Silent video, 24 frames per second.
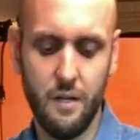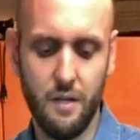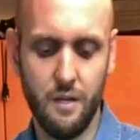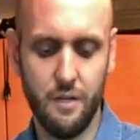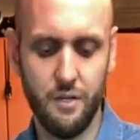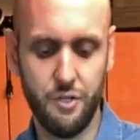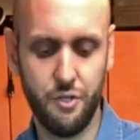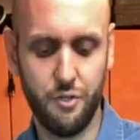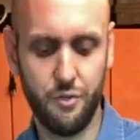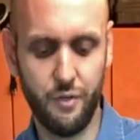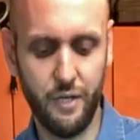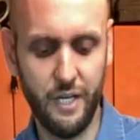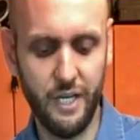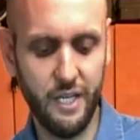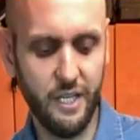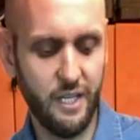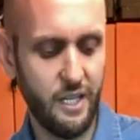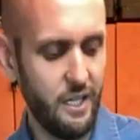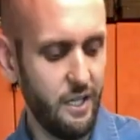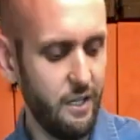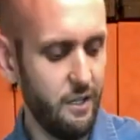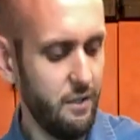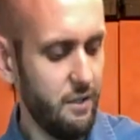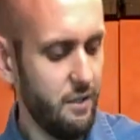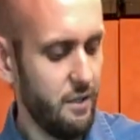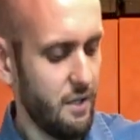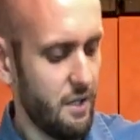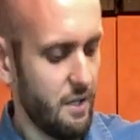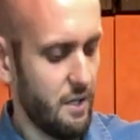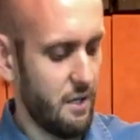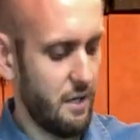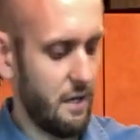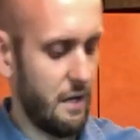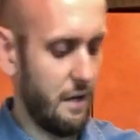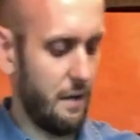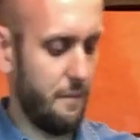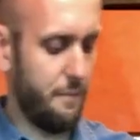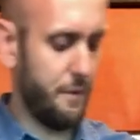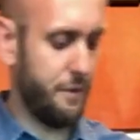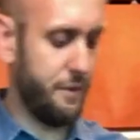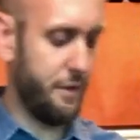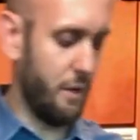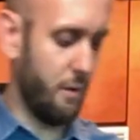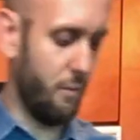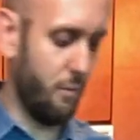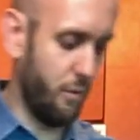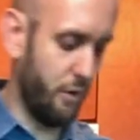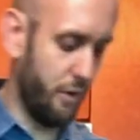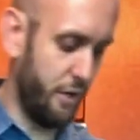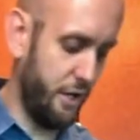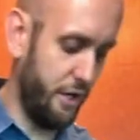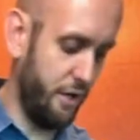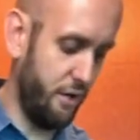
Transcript: shrinking, but don't worry.